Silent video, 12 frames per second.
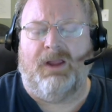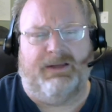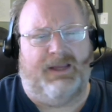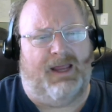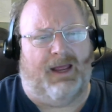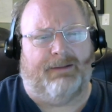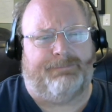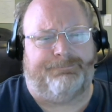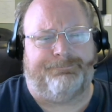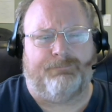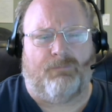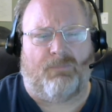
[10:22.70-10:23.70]
yeah,
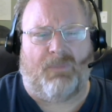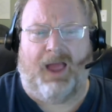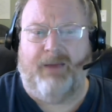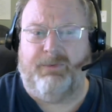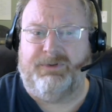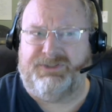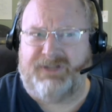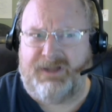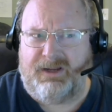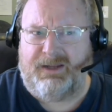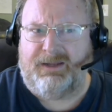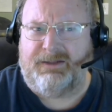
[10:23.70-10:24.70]
I would
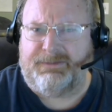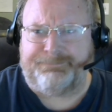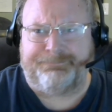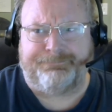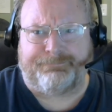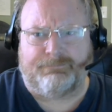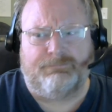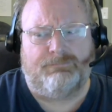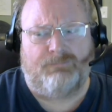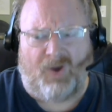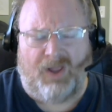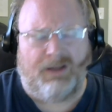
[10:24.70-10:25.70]
say
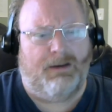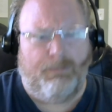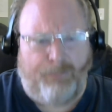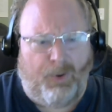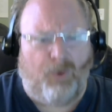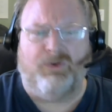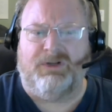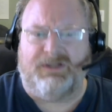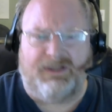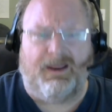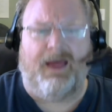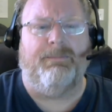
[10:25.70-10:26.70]
a little bold, a
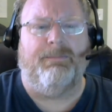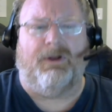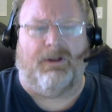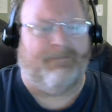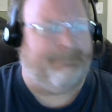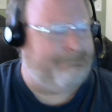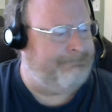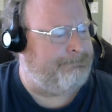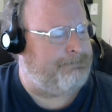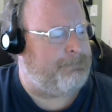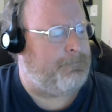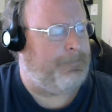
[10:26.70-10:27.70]
little oddball.
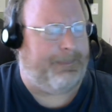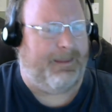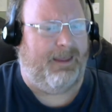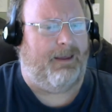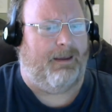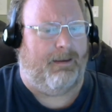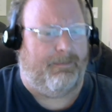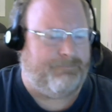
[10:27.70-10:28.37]
Yeah.